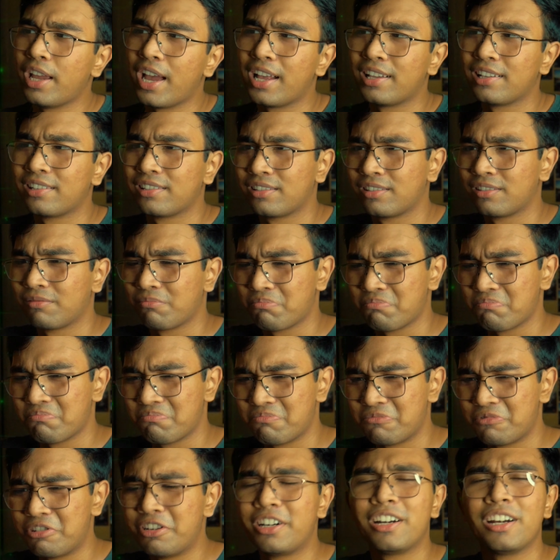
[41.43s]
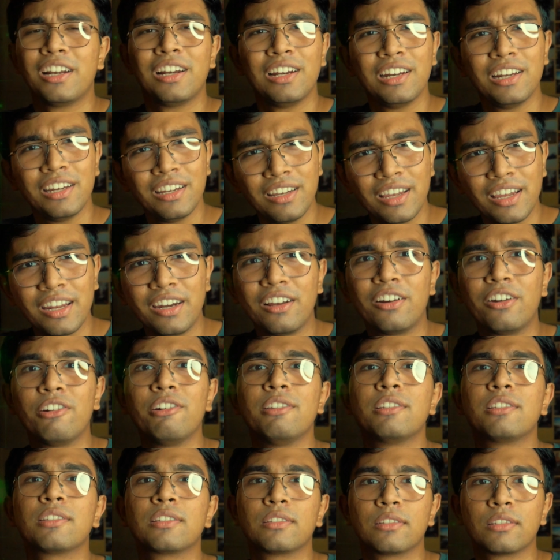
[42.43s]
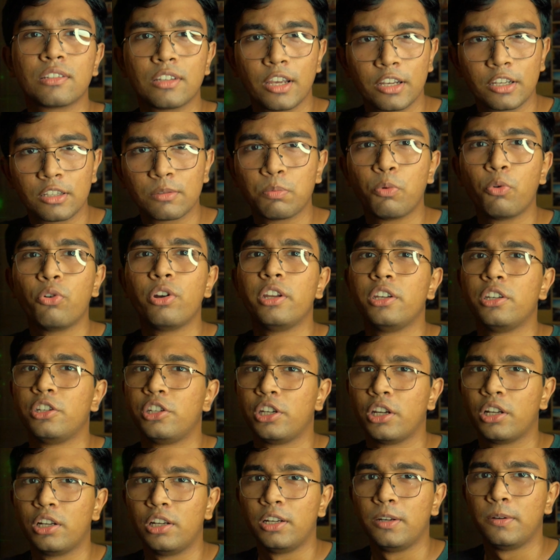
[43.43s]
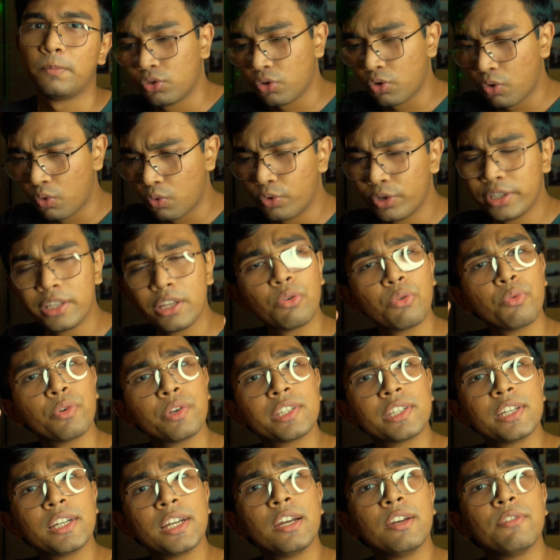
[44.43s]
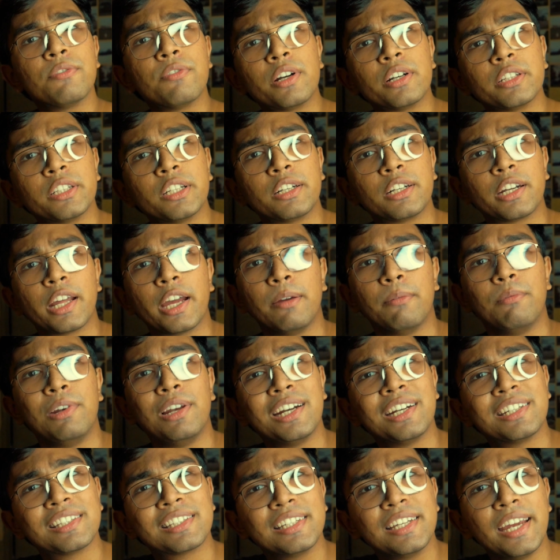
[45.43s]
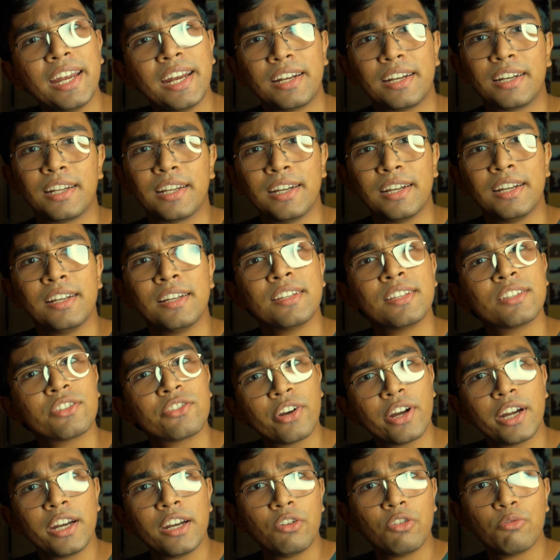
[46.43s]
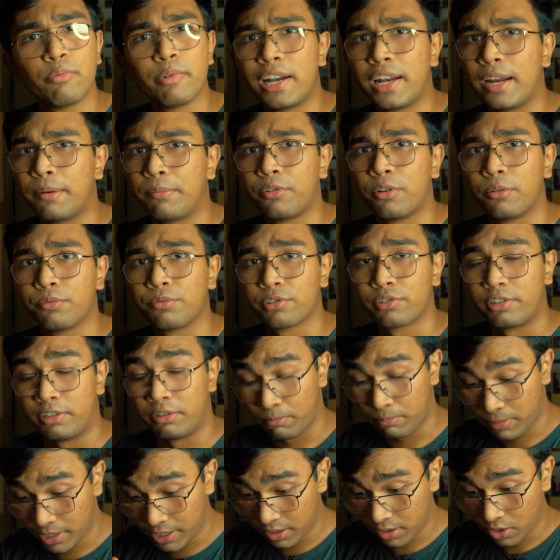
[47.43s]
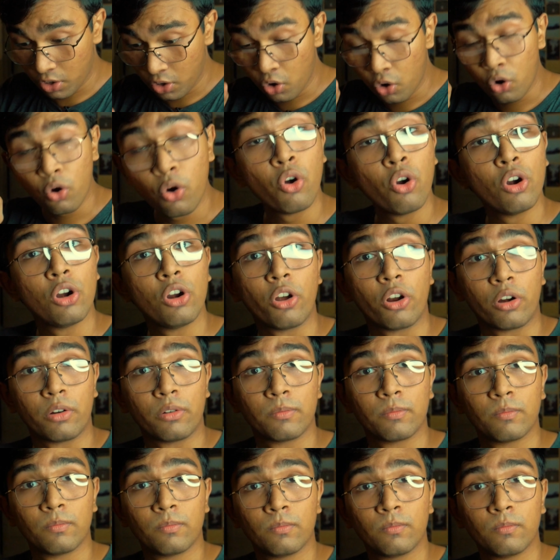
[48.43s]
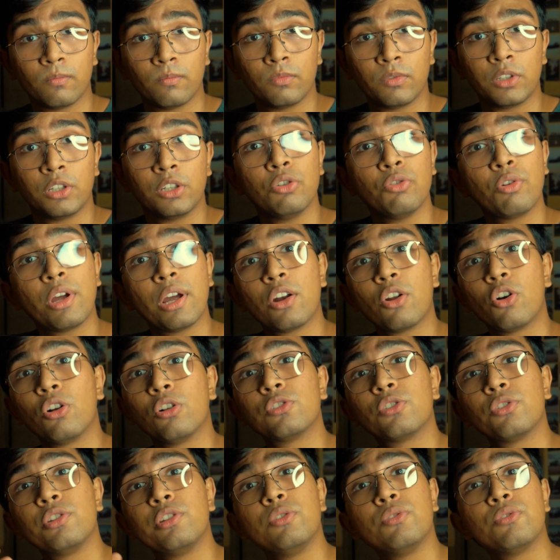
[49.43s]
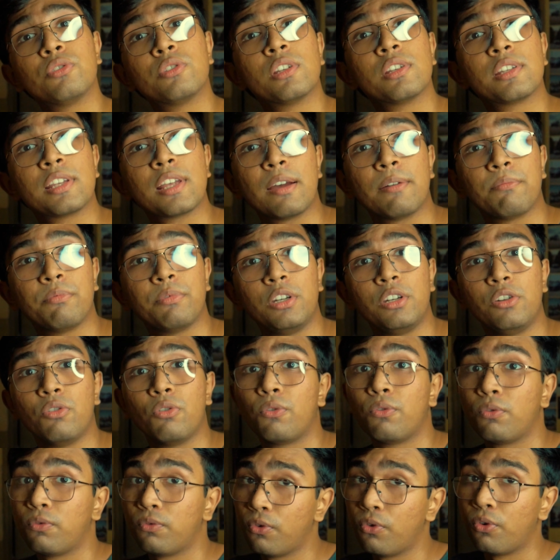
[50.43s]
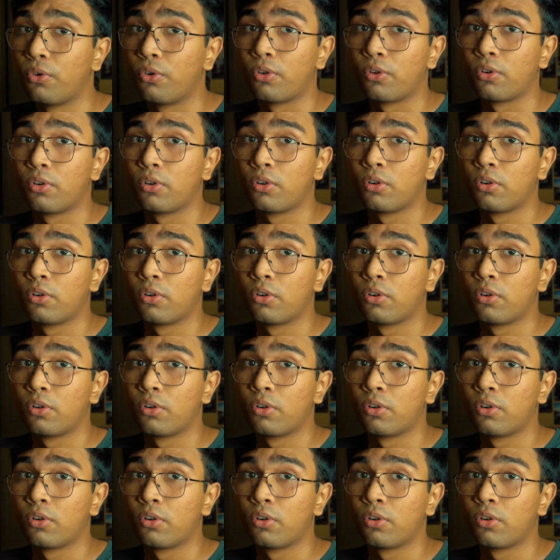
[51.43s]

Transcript: has literally increased exponentially. So without wasting any further time, let's get straight into my laptop screen. But hold on, you can also use this app in your phone.